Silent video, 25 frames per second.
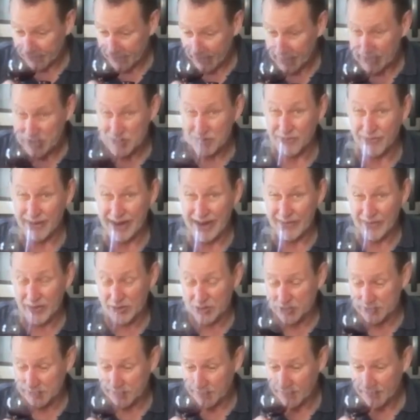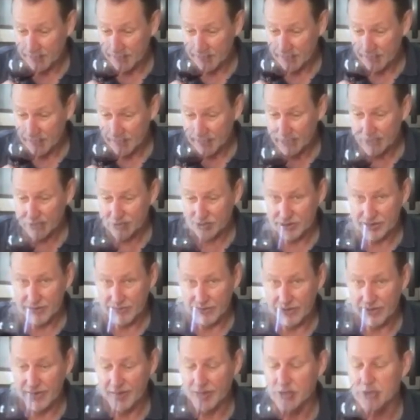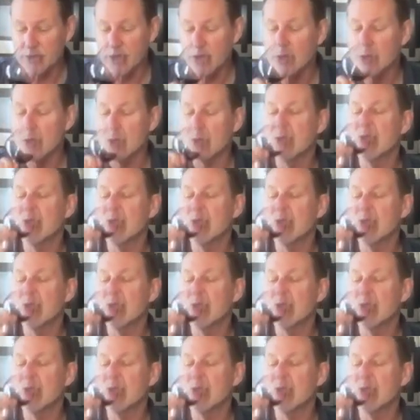Maybe some violets. Let's give it a taste.